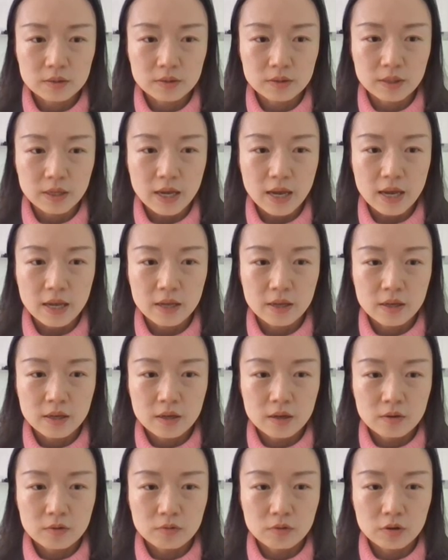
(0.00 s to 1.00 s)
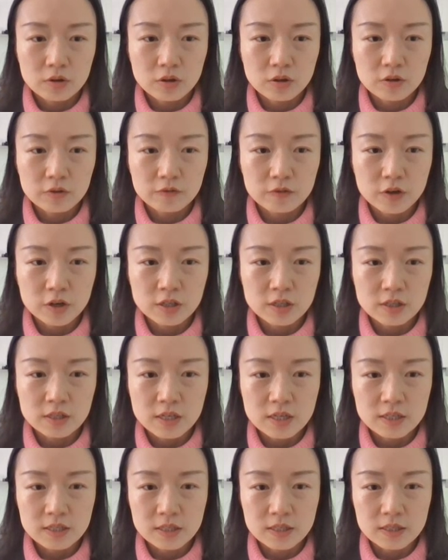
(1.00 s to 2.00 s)
okay, we'll convert
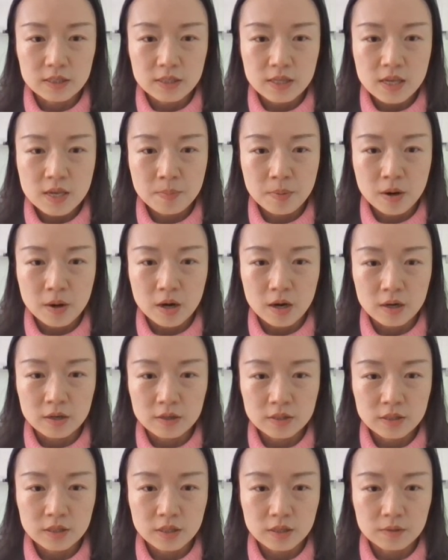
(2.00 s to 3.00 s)
this z part